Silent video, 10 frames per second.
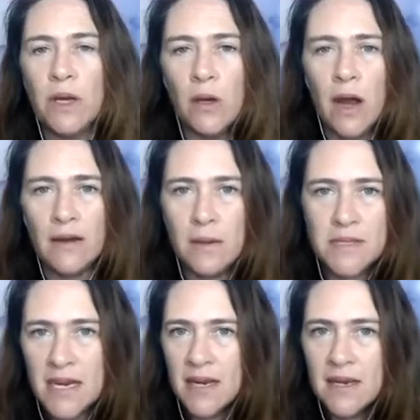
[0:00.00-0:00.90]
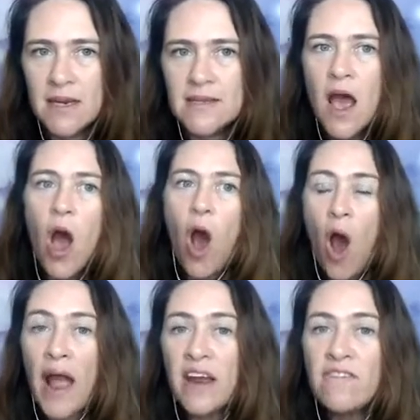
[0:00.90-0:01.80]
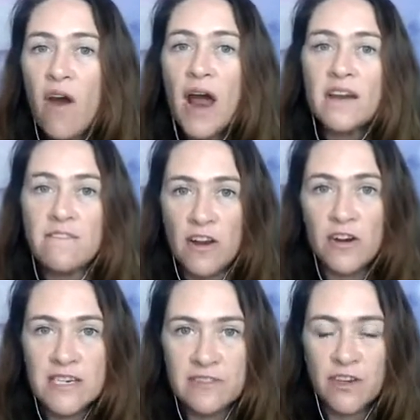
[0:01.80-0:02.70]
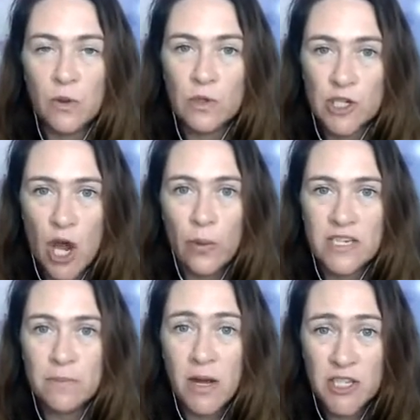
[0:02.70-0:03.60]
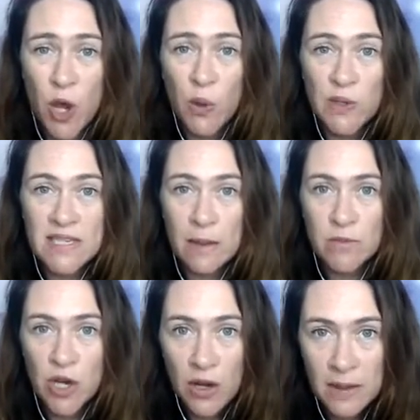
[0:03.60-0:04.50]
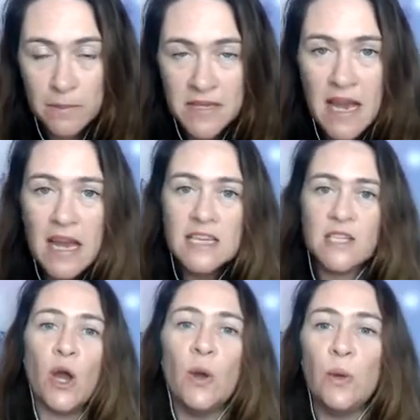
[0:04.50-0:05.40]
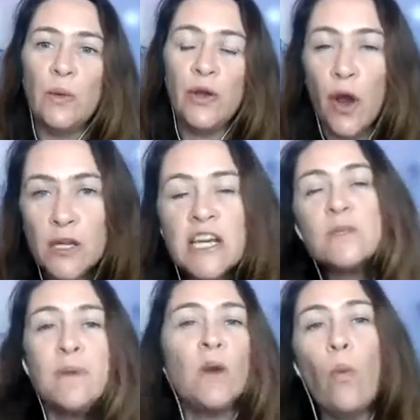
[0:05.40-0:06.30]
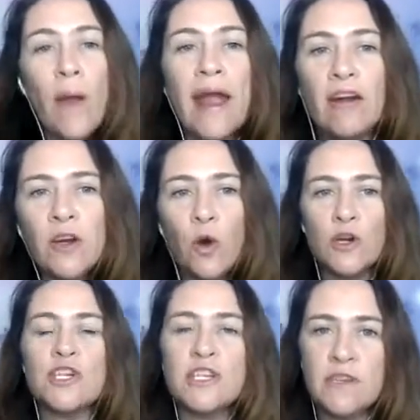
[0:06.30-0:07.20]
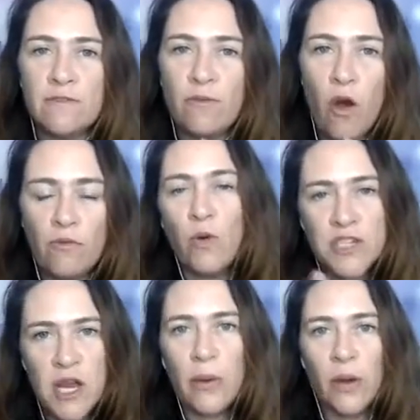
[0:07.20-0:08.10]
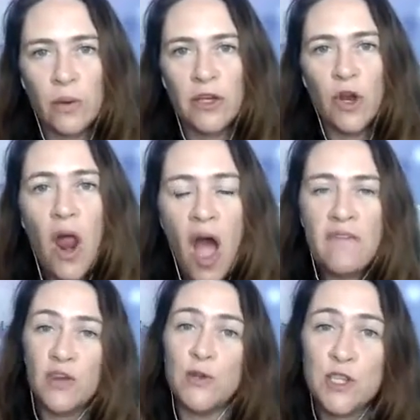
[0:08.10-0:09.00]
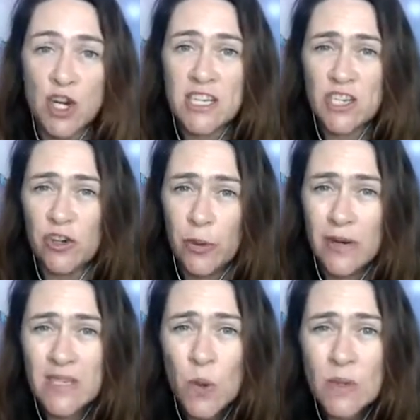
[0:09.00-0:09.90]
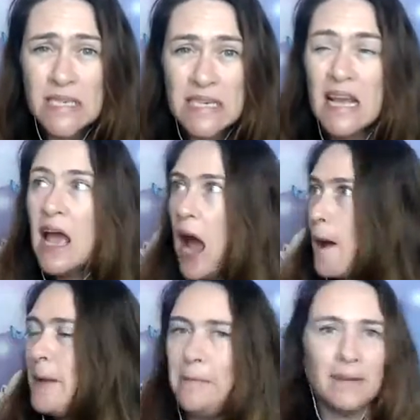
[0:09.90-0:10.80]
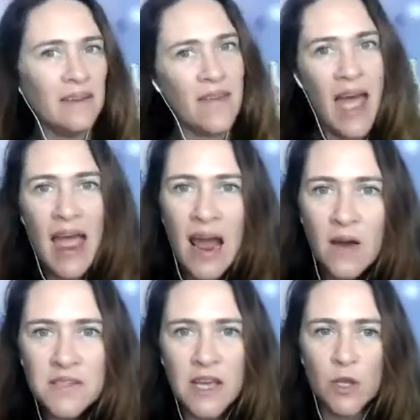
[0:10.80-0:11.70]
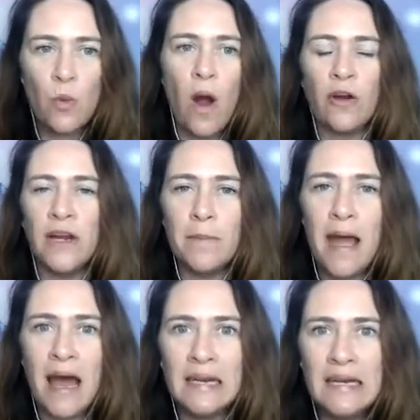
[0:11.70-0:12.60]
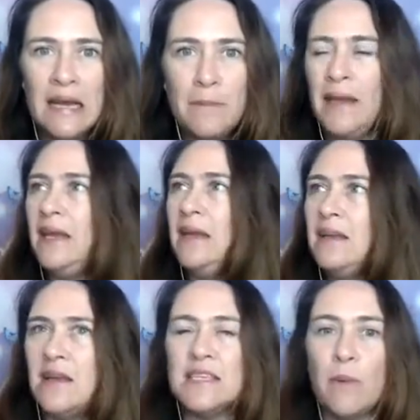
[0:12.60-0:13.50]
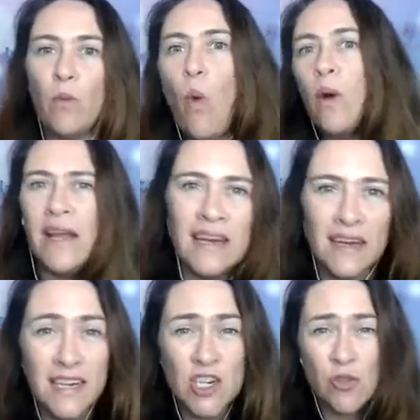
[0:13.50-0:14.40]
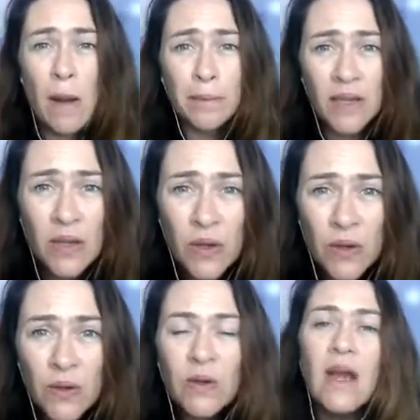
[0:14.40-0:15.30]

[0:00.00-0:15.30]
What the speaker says: around upstairs, I can find it very difficult to go into my zone sometimes. So, you know, just be aware and conscious of what's going on in your life. Are you stressed or are you exhausted? Are people in the house? Are you worried about being, you know, someone walking in and interrupting you?